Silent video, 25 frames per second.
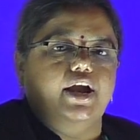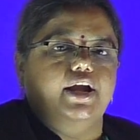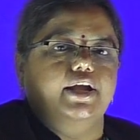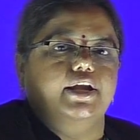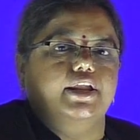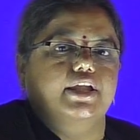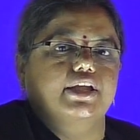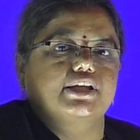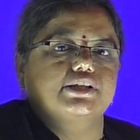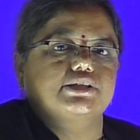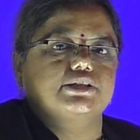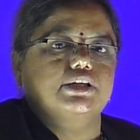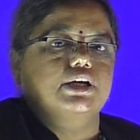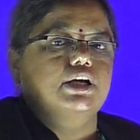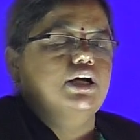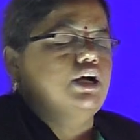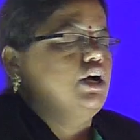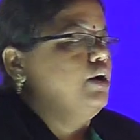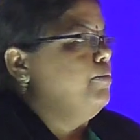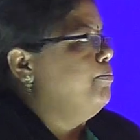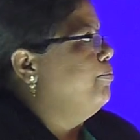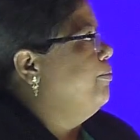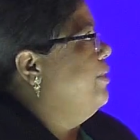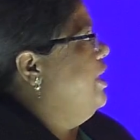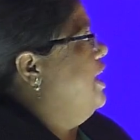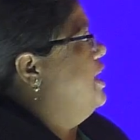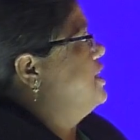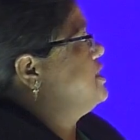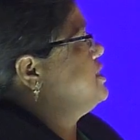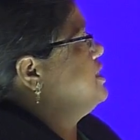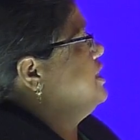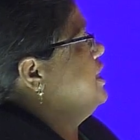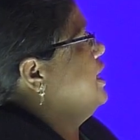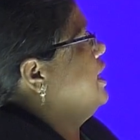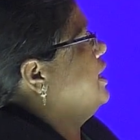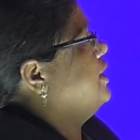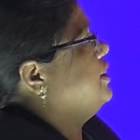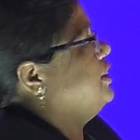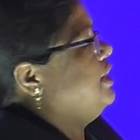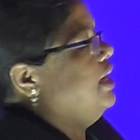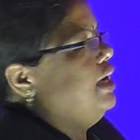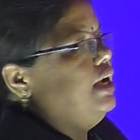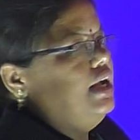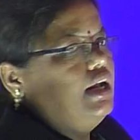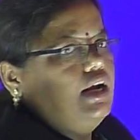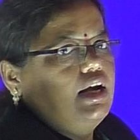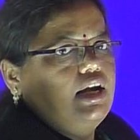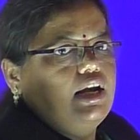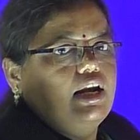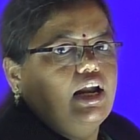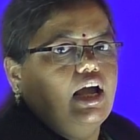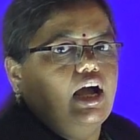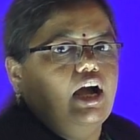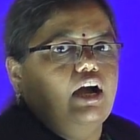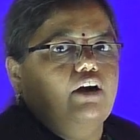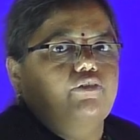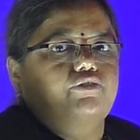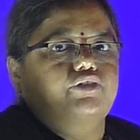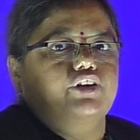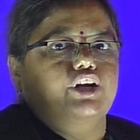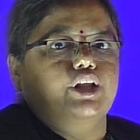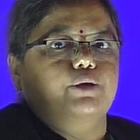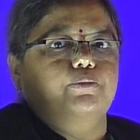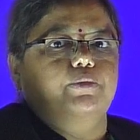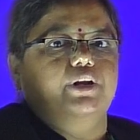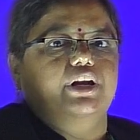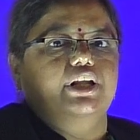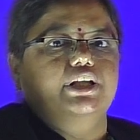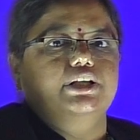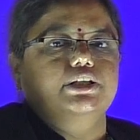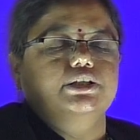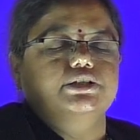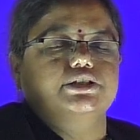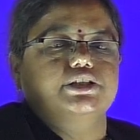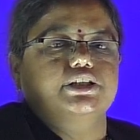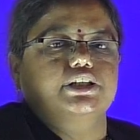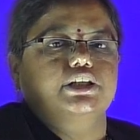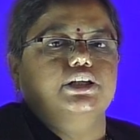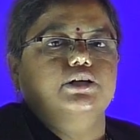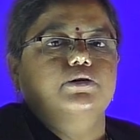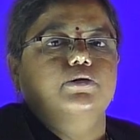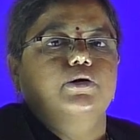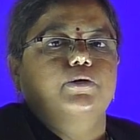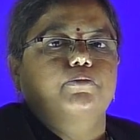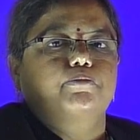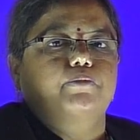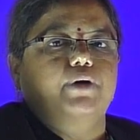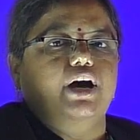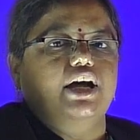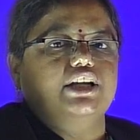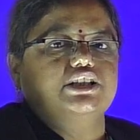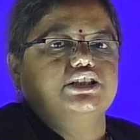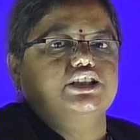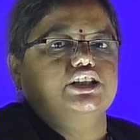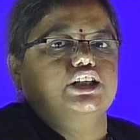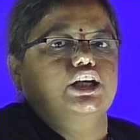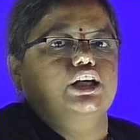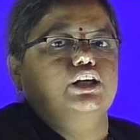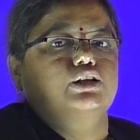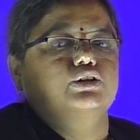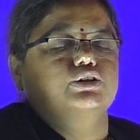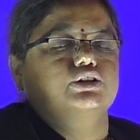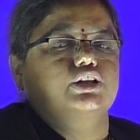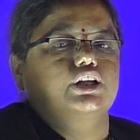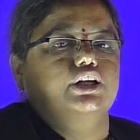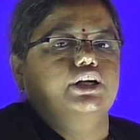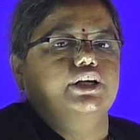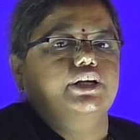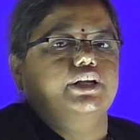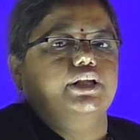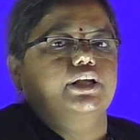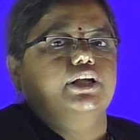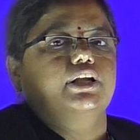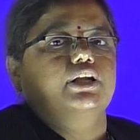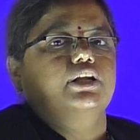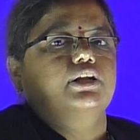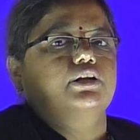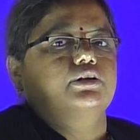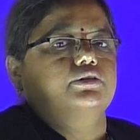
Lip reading: is based on the law of diminishing marginal utility.